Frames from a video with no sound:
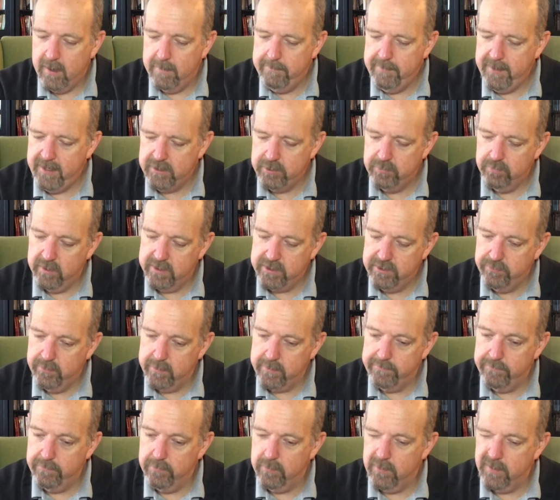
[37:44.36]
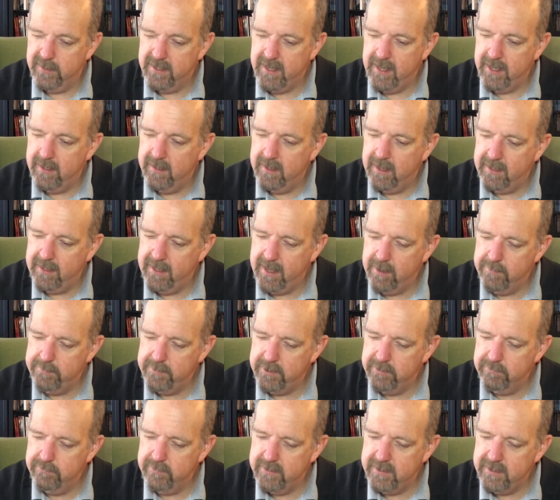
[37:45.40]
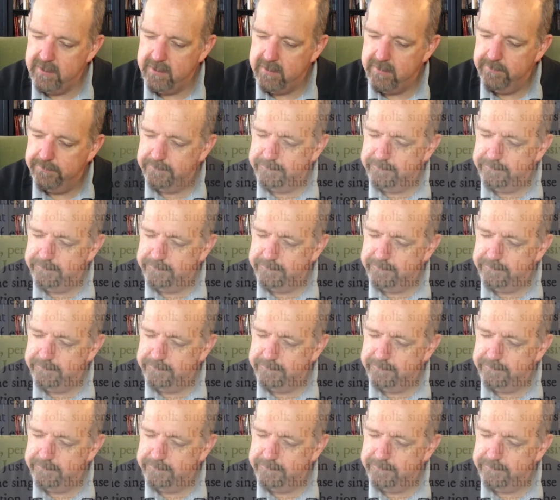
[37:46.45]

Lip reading: page 124. Again, allow me to read.